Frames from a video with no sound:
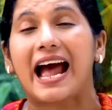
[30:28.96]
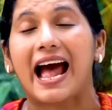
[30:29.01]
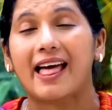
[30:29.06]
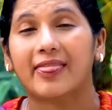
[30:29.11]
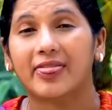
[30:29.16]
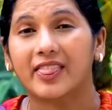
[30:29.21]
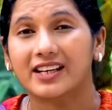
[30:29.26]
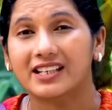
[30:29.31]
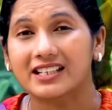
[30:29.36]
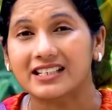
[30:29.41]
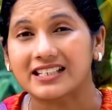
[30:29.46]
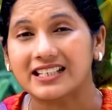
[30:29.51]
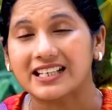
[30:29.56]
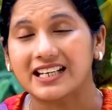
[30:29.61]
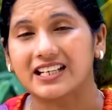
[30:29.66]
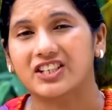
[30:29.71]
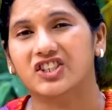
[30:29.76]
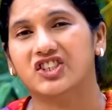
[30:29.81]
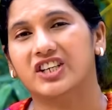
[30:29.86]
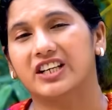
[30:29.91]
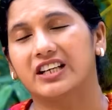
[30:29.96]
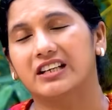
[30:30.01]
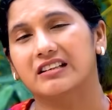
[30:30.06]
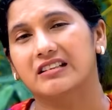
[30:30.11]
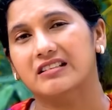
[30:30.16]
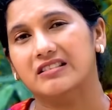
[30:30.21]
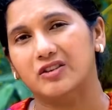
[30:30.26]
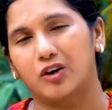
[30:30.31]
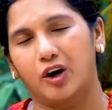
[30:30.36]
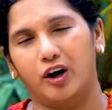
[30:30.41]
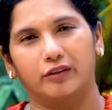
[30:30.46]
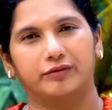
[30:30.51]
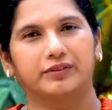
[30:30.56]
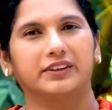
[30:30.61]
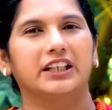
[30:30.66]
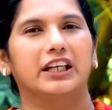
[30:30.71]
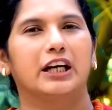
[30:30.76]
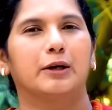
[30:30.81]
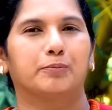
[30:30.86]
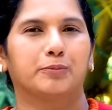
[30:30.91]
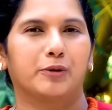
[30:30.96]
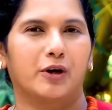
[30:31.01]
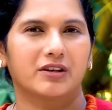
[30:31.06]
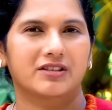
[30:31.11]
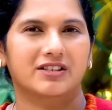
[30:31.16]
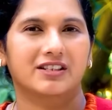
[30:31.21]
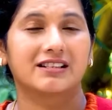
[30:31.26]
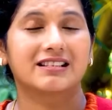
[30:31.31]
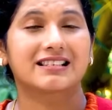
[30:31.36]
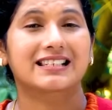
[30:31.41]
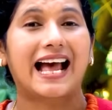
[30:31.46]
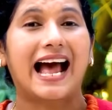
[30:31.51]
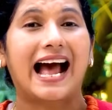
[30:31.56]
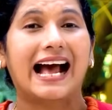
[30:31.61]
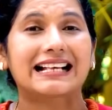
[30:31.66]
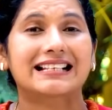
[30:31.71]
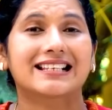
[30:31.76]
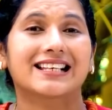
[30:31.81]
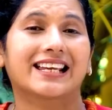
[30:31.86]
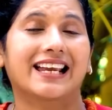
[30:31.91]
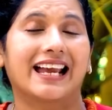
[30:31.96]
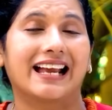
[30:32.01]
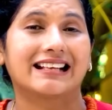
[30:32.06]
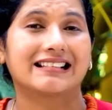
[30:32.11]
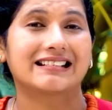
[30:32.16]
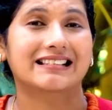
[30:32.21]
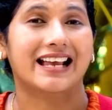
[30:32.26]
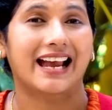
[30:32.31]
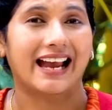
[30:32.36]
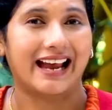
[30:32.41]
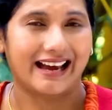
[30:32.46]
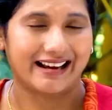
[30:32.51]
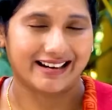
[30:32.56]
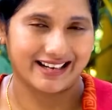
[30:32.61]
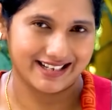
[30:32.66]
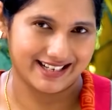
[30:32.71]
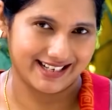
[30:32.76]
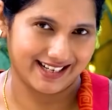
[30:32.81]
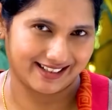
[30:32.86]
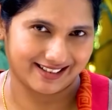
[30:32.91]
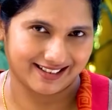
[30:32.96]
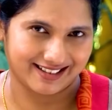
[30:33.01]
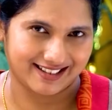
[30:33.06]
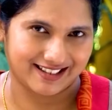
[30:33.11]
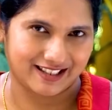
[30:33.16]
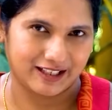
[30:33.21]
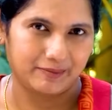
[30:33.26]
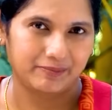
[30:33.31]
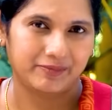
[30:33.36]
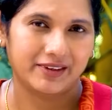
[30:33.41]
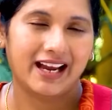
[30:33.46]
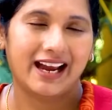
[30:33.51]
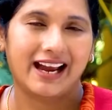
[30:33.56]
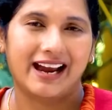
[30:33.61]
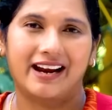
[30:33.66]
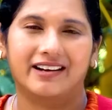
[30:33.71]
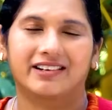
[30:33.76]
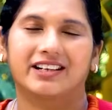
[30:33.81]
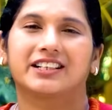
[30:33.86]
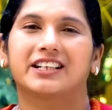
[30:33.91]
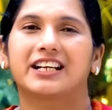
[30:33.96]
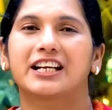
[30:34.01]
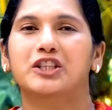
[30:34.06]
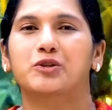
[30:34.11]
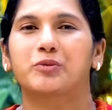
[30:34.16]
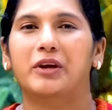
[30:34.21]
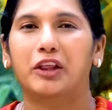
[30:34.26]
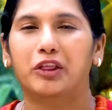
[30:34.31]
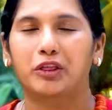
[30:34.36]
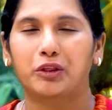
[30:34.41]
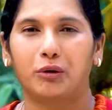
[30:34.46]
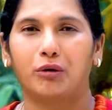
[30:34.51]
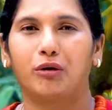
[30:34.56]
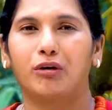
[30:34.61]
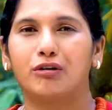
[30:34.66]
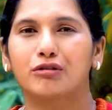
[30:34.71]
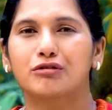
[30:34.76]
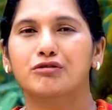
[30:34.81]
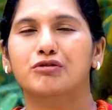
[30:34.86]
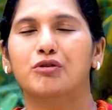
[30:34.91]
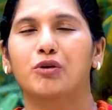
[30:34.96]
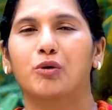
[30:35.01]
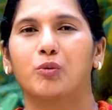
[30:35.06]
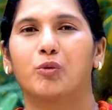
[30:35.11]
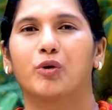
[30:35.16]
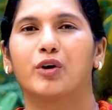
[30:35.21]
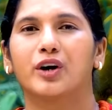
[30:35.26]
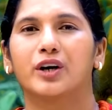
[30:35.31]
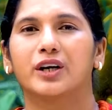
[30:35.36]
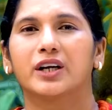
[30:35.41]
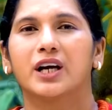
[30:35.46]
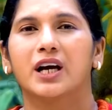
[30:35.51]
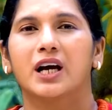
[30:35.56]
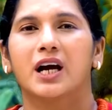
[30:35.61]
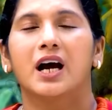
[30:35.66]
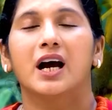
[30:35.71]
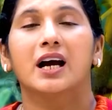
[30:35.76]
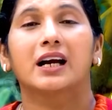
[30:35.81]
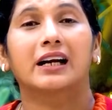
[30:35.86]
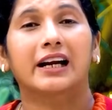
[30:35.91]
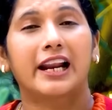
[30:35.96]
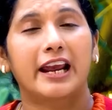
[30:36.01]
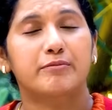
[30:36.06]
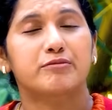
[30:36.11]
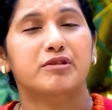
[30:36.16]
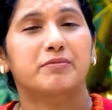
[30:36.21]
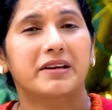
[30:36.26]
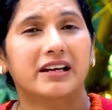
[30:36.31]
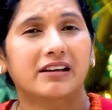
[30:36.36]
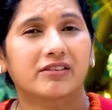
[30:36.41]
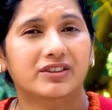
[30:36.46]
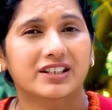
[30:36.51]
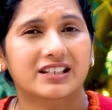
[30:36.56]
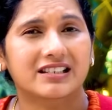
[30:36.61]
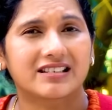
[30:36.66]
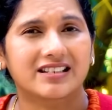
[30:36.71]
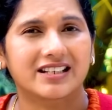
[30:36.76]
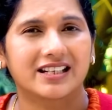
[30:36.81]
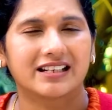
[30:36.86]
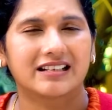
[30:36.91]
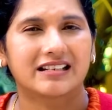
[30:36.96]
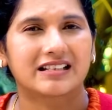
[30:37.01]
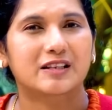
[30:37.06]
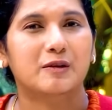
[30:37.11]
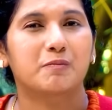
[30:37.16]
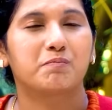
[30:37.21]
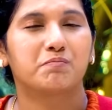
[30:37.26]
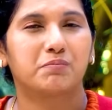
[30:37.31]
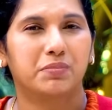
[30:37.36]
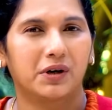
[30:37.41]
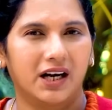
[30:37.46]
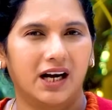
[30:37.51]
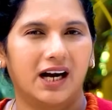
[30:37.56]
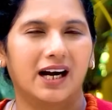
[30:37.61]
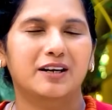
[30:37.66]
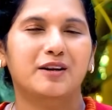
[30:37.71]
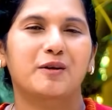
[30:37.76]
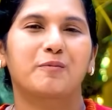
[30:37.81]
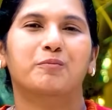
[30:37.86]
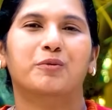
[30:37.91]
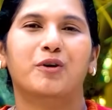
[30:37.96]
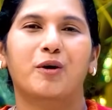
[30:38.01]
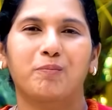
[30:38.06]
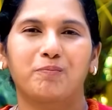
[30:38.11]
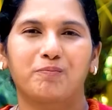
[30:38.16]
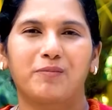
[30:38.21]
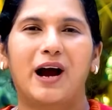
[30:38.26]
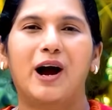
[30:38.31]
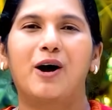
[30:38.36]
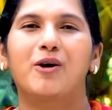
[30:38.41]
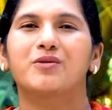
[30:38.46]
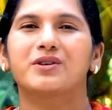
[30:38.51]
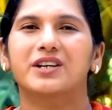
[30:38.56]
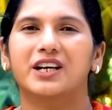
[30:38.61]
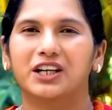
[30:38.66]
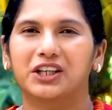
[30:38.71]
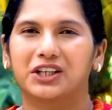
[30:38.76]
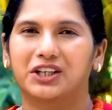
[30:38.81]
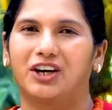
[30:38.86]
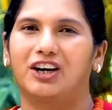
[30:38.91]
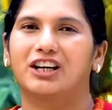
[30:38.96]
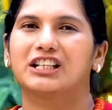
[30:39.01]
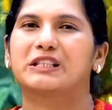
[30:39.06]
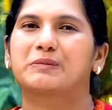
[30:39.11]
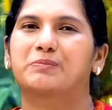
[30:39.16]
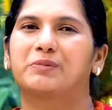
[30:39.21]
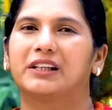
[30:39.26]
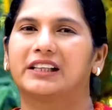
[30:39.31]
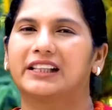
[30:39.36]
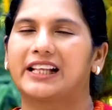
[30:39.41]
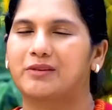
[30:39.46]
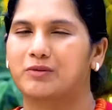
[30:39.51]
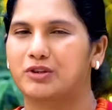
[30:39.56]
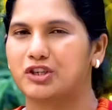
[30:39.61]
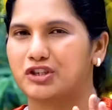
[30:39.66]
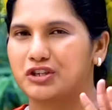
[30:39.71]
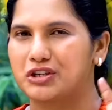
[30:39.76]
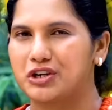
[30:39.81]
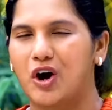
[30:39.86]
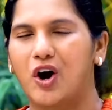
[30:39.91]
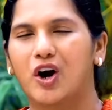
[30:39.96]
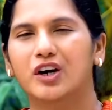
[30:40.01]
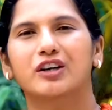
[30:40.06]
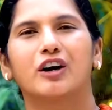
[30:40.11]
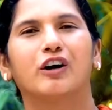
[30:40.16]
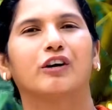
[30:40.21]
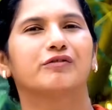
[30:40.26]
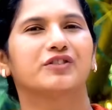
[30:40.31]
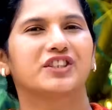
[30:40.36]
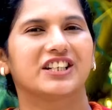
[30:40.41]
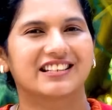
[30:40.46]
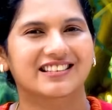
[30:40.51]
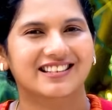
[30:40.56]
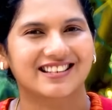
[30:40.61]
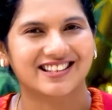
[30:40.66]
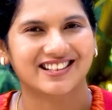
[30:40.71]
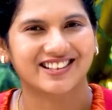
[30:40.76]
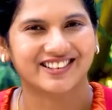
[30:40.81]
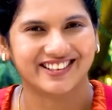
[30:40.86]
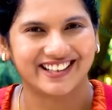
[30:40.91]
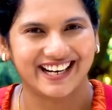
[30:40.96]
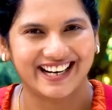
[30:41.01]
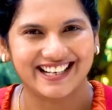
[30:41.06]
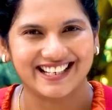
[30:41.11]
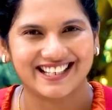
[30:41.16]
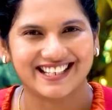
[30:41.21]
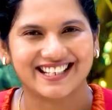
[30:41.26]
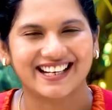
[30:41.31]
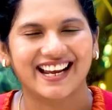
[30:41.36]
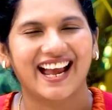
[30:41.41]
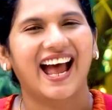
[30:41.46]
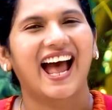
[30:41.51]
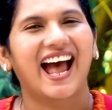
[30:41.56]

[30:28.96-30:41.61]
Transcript: and the teachings of the apostles as against heretics. Heretics were those who would claim to be Christians but propound a gospel that was not of Jesus Christ.